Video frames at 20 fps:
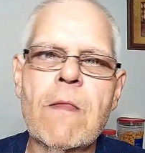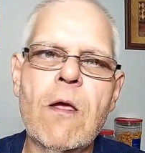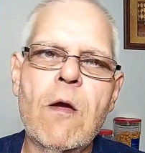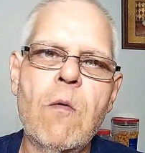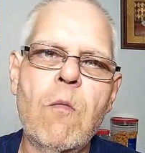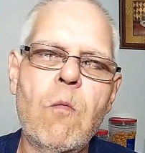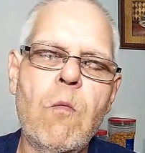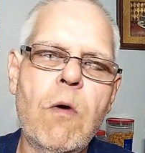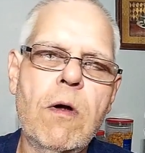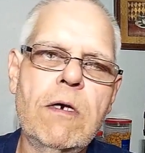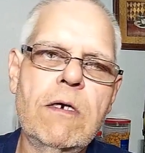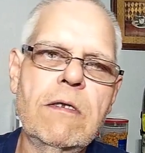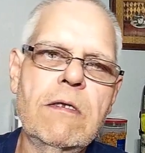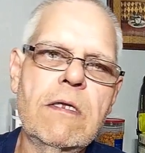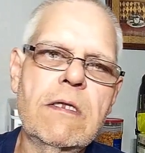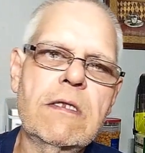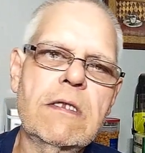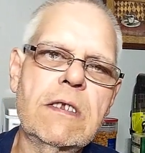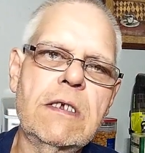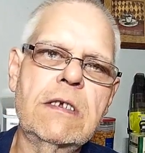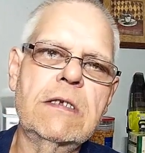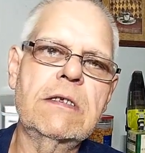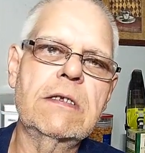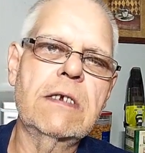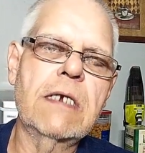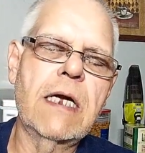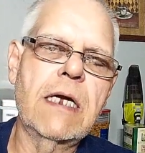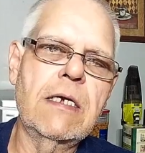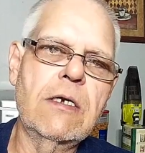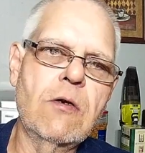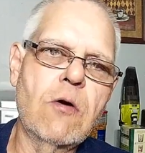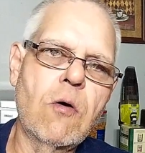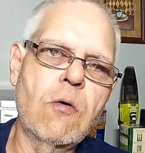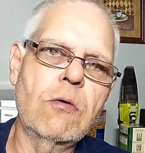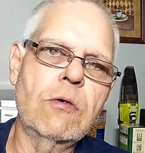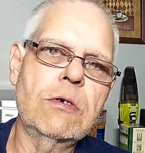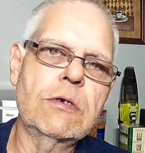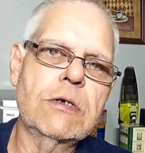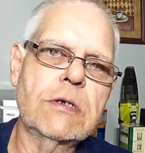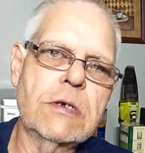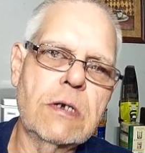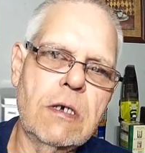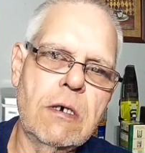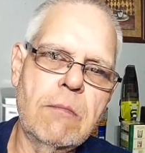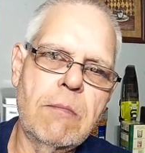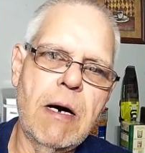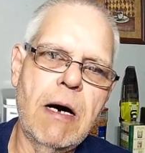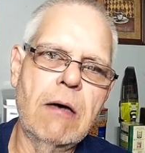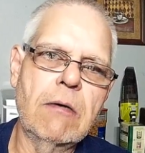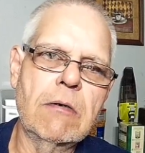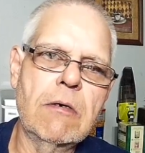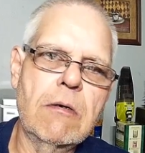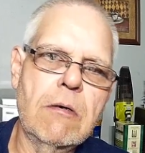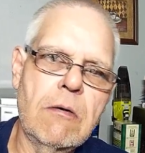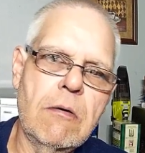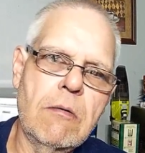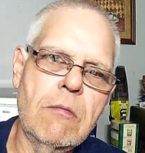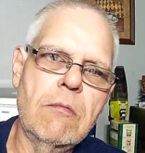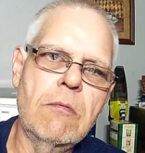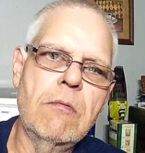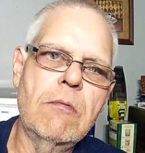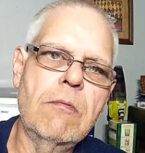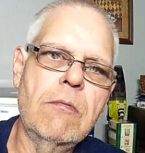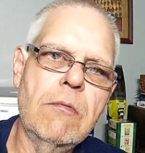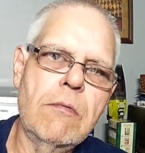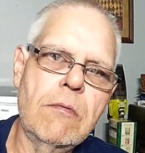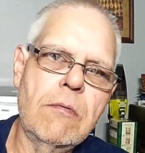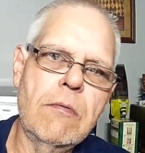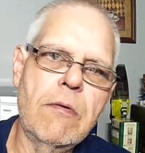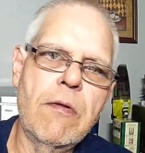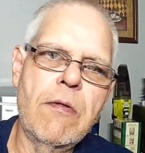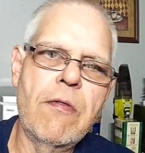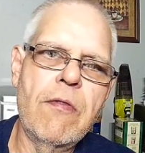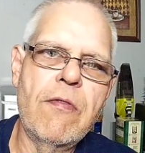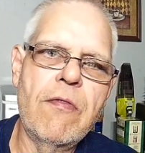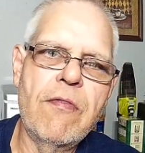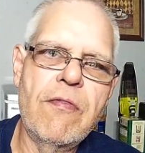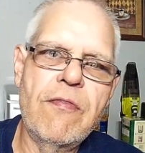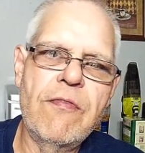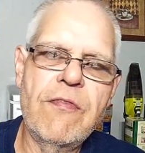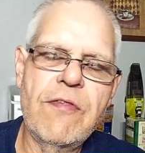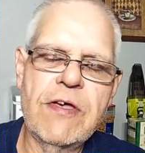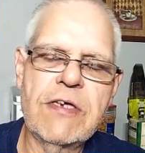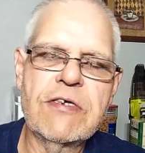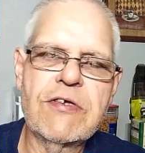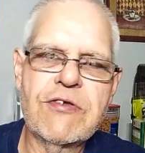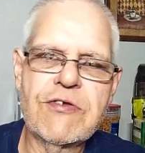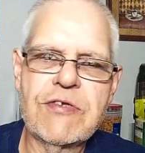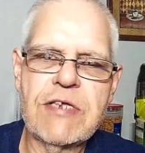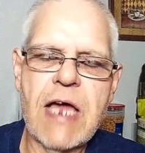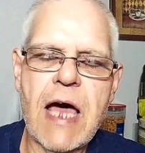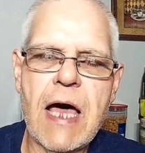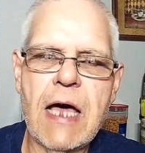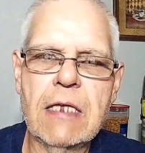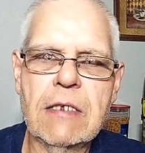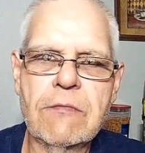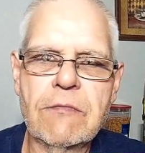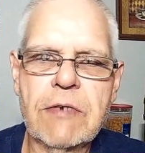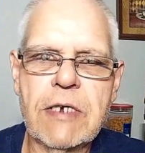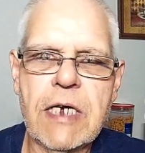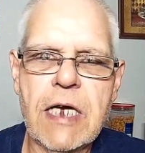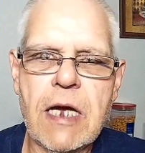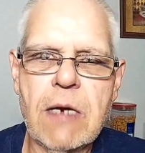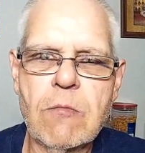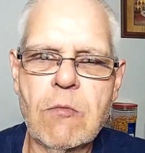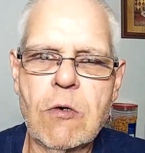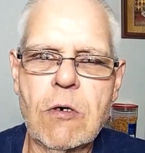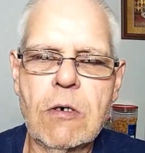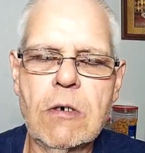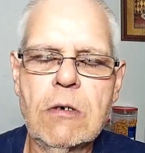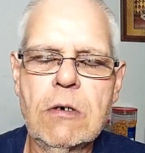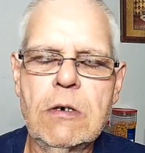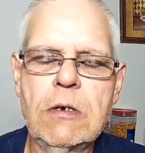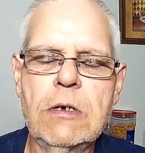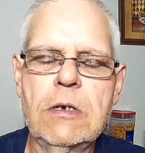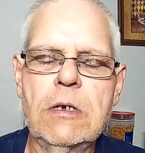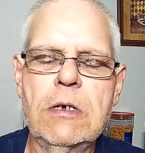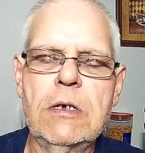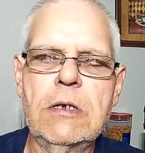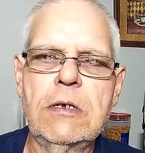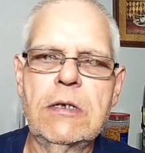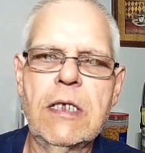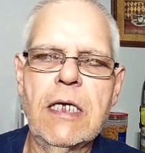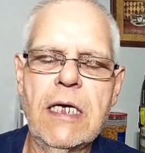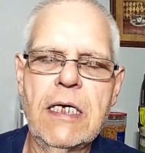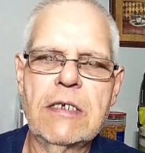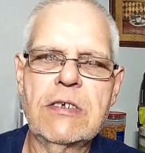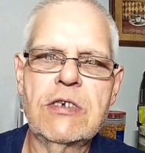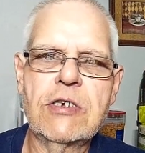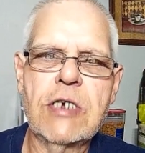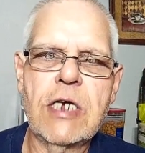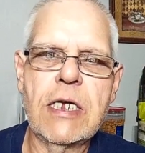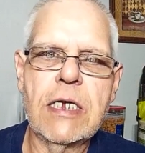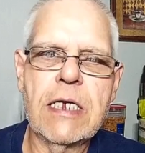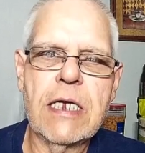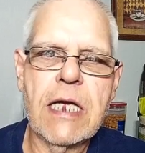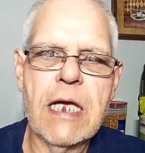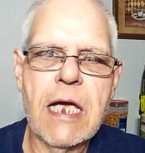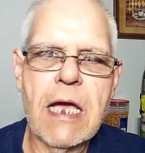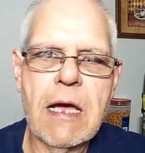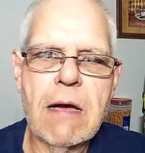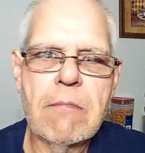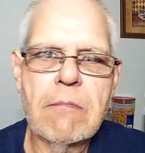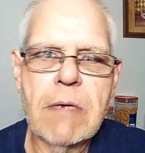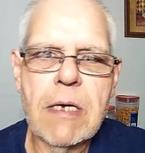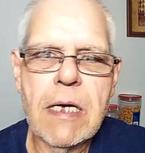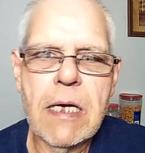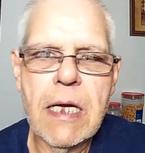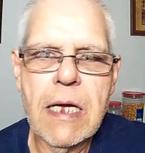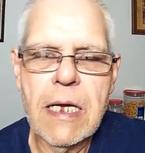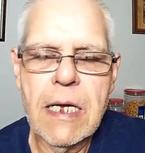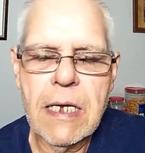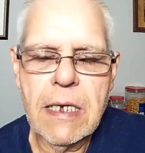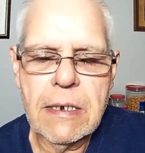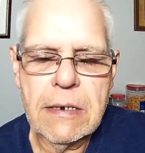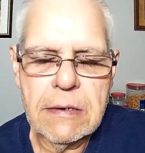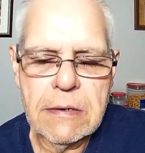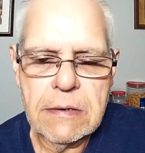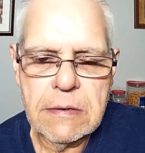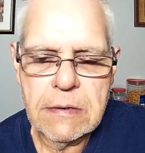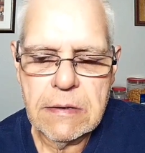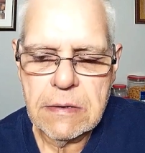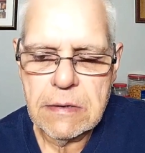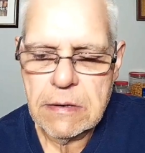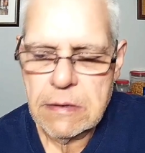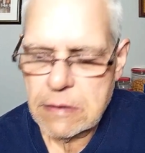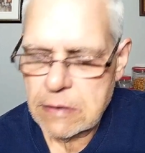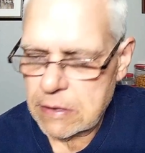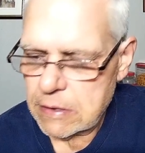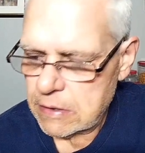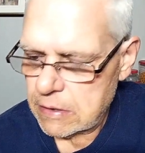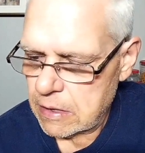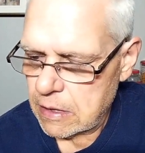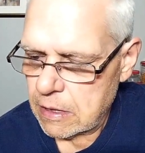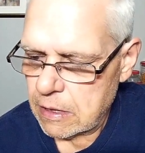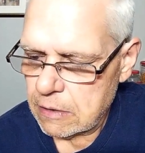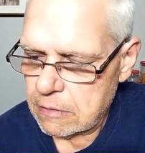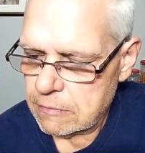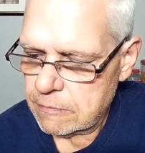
One of the things that I noticed about this style of camera, the SJ Cam and the